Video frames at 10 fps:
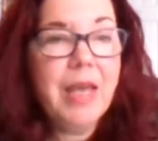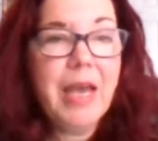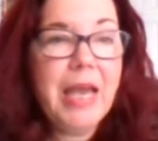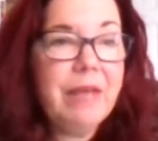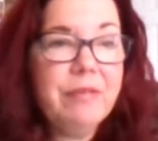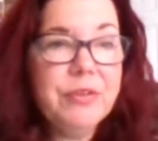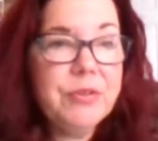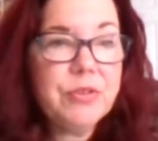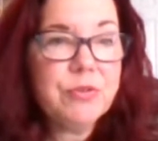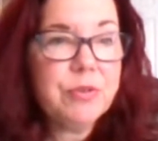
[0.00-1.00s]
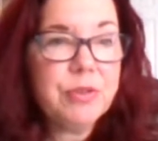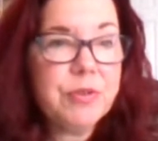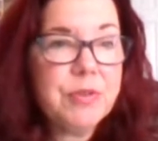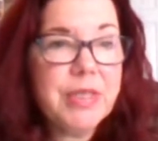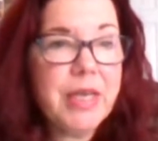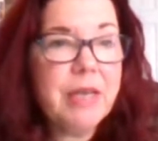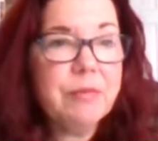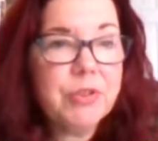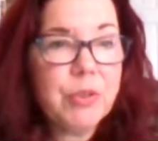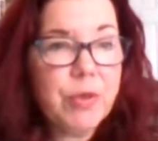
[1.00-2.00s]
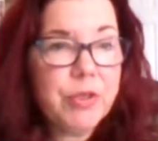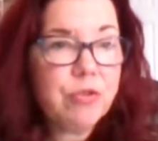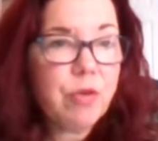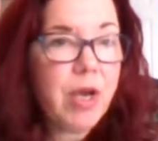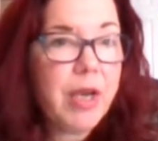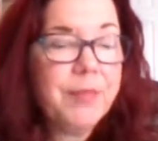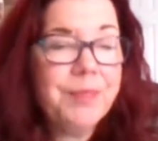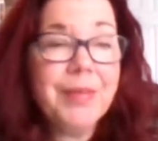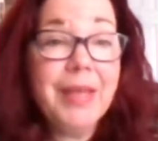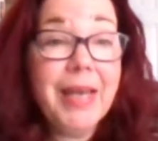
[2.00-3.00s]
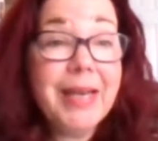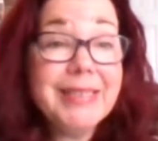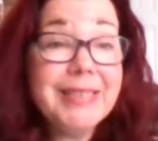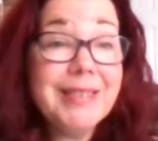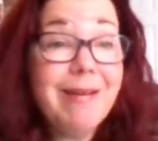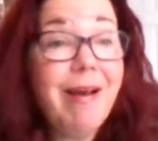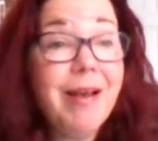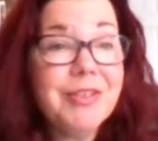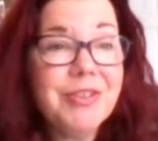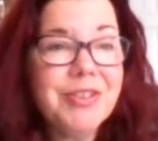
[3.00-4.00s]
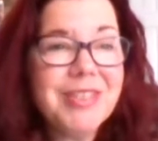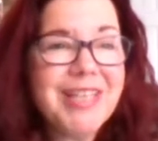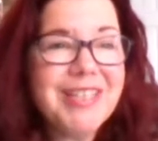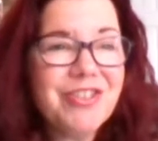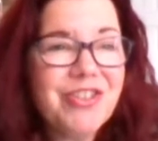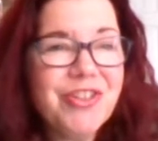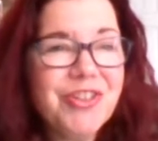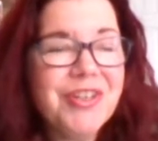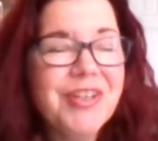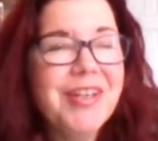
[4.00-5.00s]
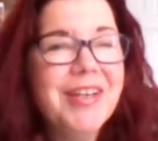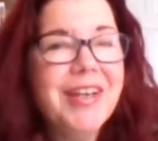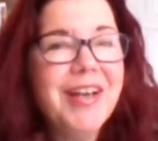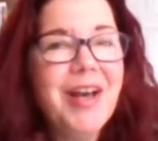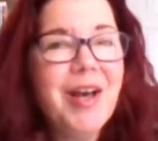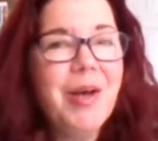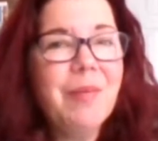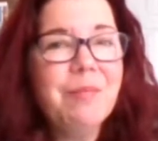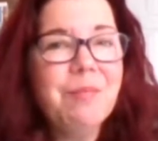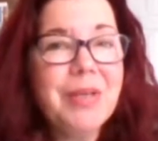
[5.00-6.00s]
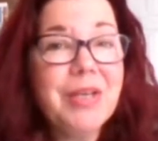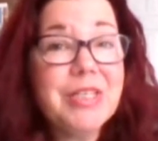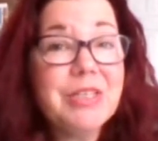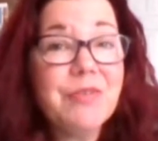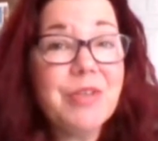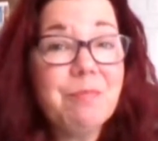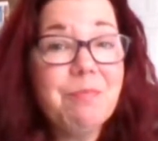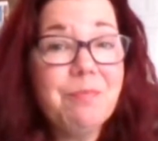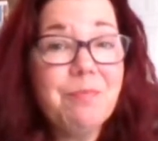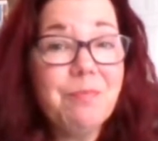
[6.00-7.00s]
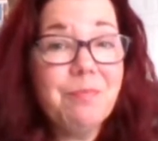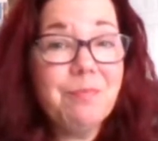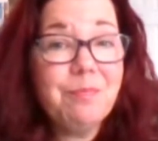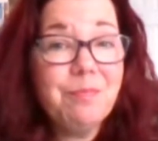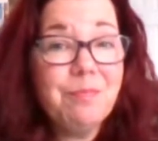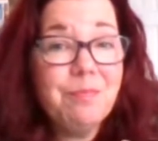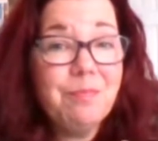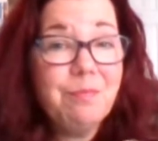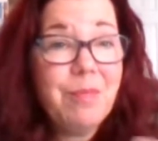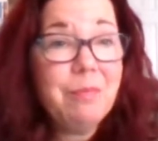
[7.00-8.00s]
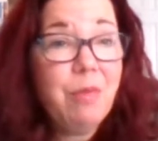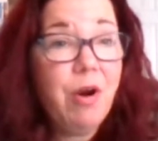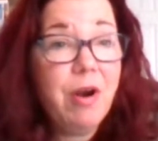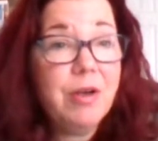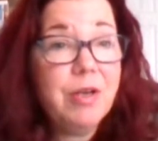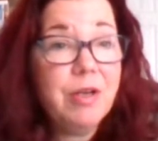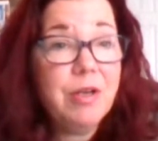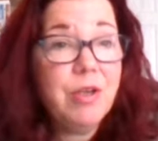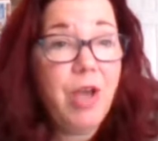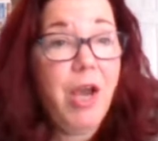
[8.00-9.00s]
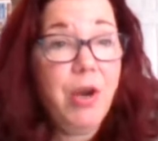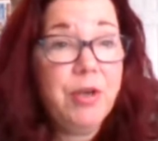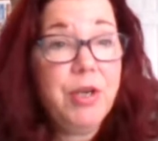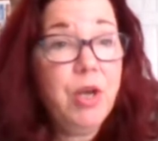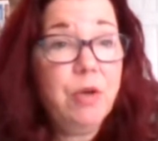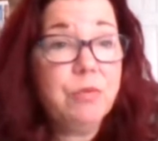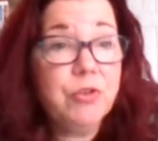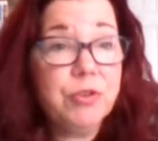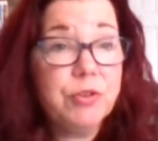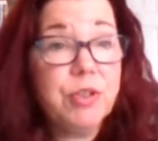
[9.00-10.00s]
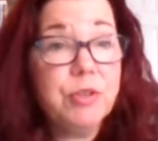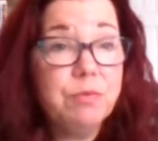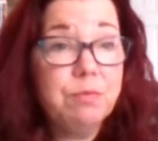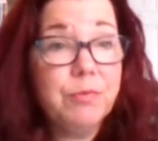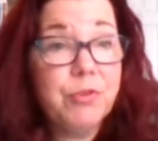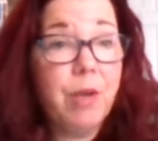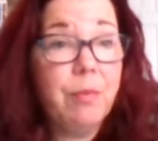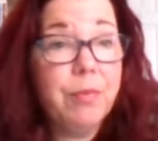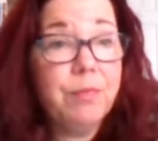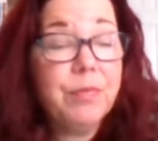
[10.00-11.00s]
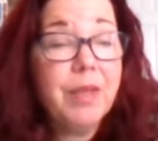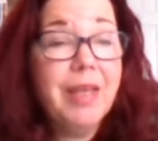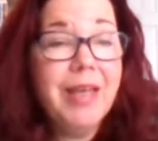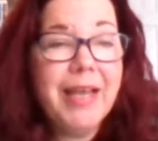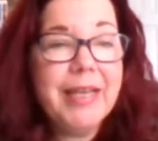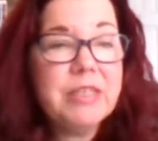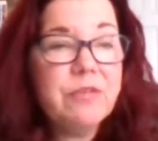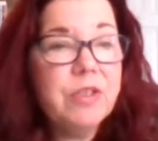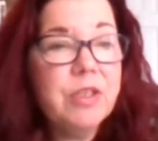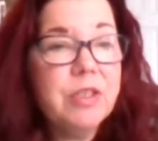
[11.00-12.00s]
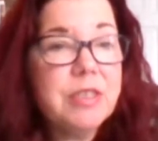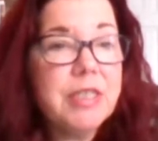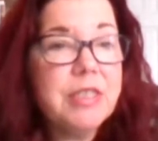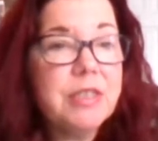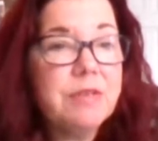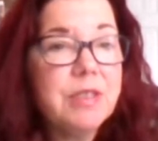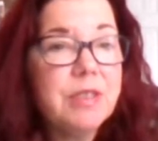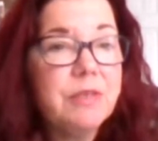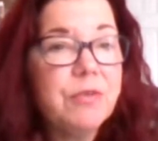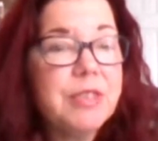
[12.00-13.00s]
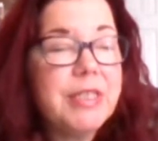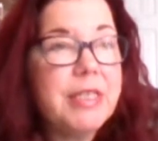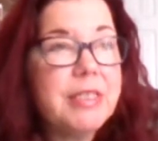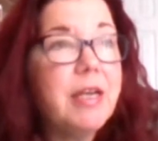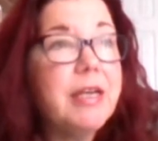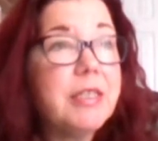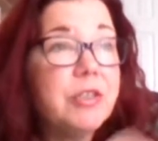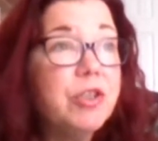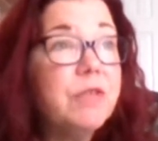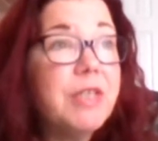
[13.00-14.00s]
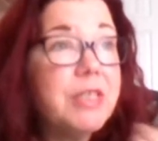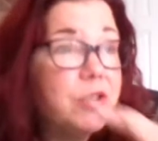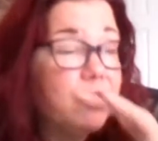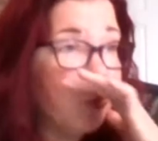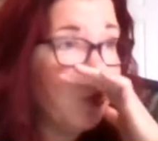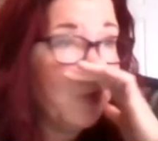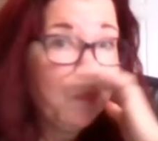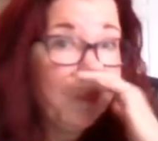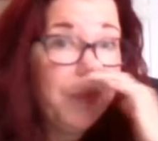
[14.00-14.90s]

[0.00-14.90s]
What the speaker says: I haven't used sucralose yet, which I want to try. And I did not test sugar because for the main part, I already know sugar is going to jump. I guess in this sense of, for the sake of science, I should have tested sugar